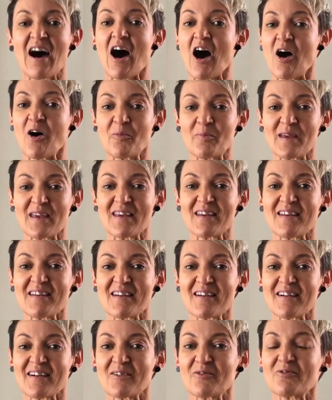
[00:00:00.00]
I'll be
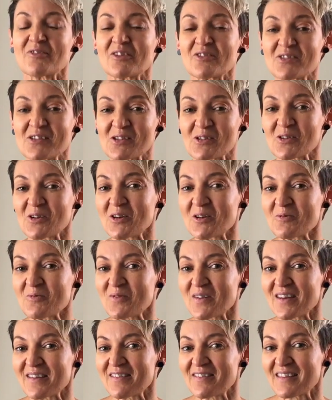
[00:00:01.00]
here real soon
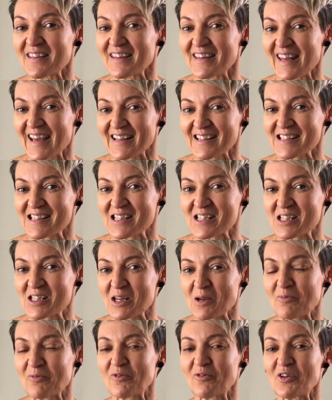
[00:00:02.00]
with the next
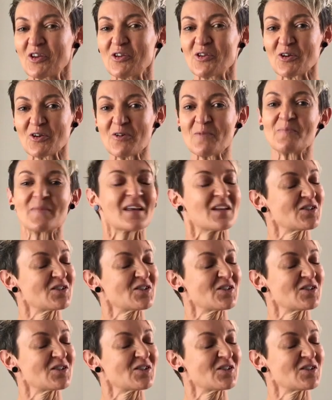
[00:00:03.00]
tip for you.